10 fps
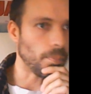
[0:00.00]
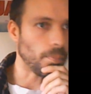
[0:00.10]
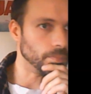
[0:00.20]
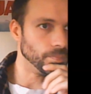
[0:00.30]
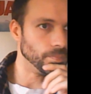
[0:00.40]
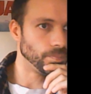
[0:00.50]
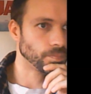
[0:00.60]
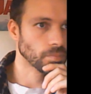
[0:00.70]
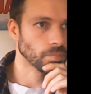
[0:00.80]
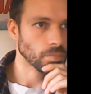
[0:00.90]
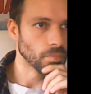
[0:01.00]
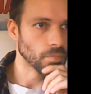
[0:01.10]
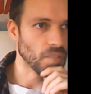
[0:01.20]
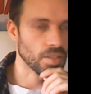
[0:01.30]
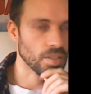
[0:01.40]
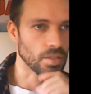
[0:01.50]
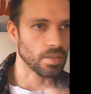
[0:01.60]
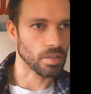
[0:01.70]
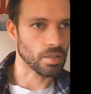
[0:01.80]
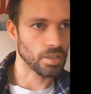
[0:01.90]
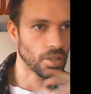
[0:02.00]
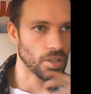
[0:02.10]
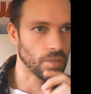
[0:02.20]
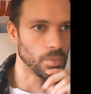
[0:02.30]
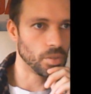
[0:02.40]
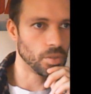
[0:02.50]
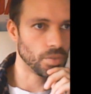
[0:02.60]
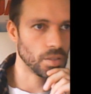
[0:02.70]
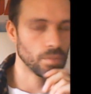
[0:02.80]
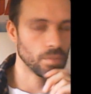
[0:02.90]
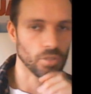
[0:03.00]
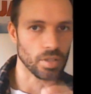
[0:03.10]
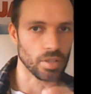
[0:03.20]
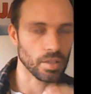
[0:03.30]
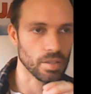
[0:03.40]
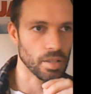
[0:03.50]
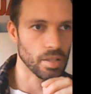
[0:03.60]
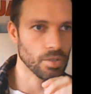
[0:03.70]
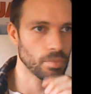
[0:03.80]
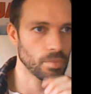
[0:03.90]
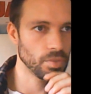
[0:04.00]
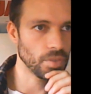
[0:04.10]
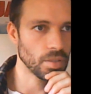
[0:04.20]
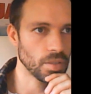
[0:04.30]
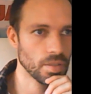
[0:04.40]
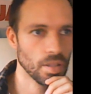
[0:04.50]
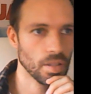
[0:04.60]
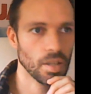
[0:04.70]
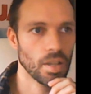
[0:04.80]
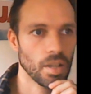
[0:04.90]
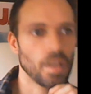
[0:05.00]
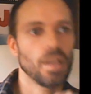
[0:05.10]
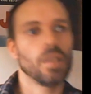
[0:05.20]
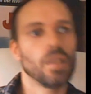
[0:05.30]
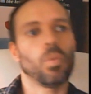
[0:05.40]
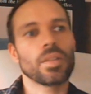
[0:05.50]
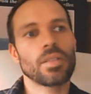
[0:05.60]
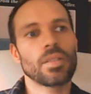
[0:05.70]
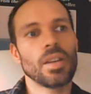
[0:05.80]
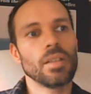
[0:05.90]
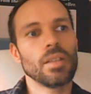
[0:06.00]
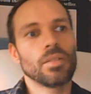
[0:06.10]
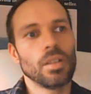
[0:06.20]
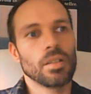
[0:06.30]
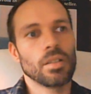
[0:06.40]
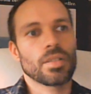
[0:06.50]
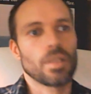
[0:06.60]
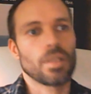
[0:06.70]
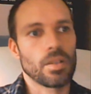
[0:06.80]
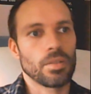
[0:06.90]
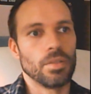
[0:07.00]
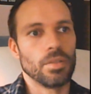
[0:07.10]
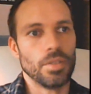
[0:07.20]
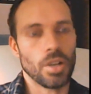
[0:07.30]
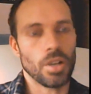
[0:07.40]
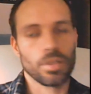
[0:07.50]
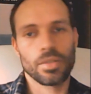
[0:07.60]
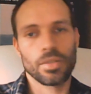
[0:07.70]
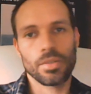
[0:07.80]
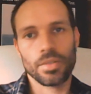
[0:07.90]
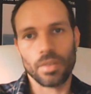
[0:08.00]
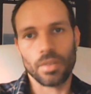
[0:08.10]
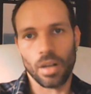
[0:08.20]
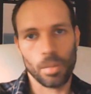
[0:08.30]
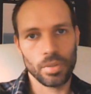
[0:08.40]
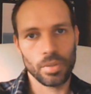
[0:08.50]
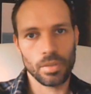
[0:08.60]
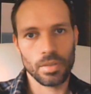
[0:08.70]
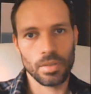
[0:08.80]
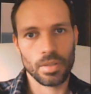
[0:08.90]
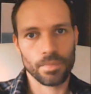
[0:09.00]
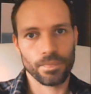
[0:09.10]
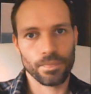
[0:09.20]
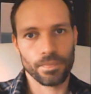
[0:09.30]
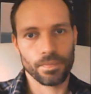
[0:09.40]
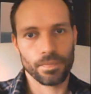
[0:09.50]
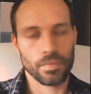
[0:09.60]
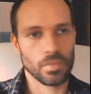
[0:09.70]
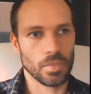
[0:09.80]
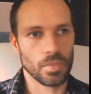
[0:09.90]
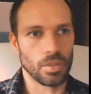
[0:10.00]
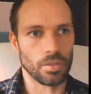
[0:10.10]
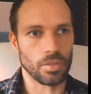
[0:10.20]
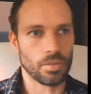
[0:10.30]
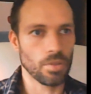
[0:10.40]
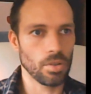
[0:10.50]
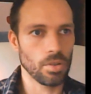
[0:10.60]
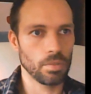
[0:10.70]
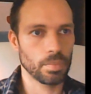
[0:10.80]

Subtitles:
So this is a cliche of the movie, just like in slasher movies. Once again, adults are the youngsters' opponents, the trope.